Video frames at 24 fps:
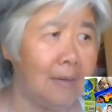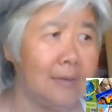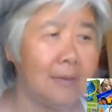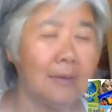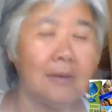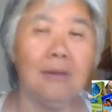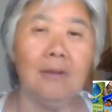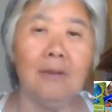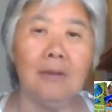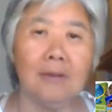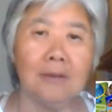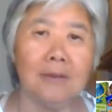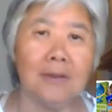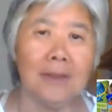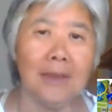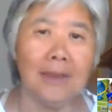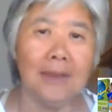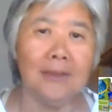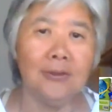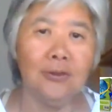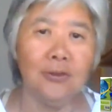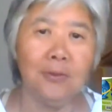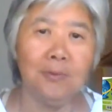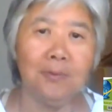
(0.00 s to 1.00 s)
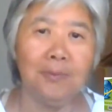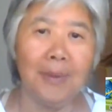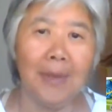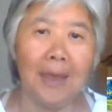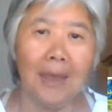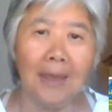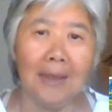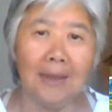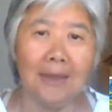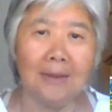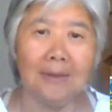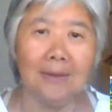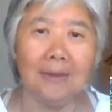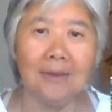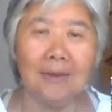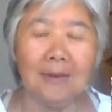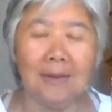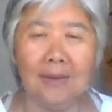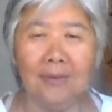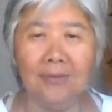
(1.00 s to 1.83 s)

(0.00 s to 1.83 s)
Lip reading: the causation bias.